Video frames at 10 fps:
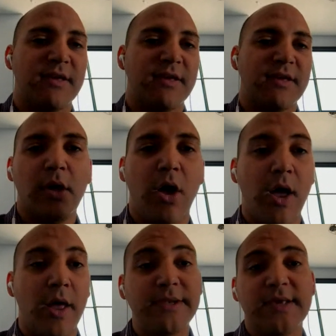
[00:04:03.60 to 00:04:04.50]

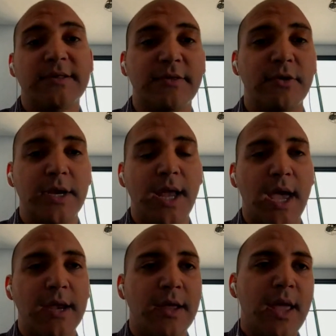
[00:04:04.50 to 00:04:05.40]
manifesto on the
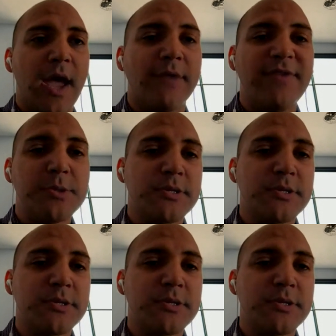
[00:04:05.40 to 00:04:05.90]
TC39.